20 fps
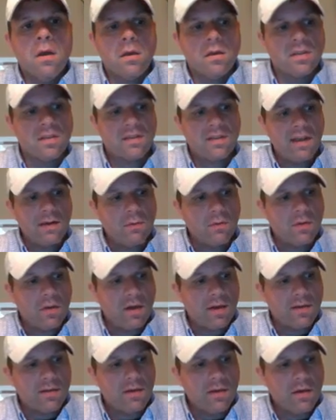stay with
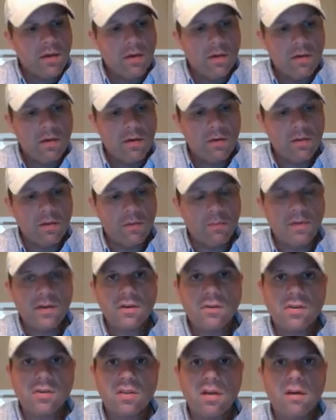like the
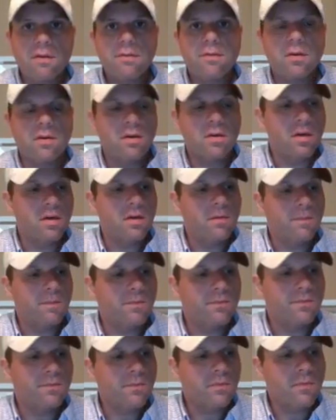bigger stuff.
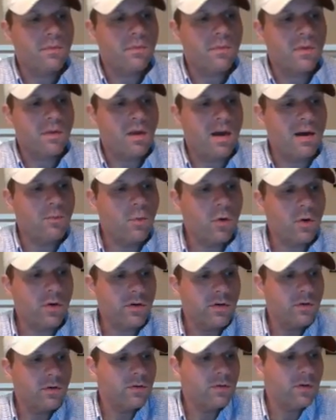I'm
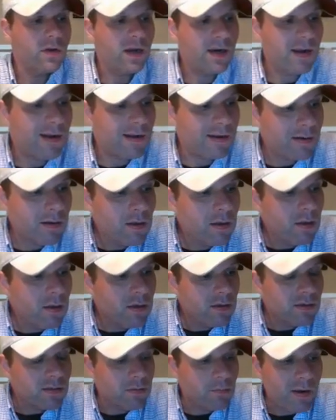working on, I got
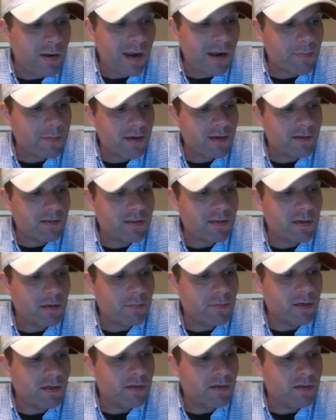some backpacks coming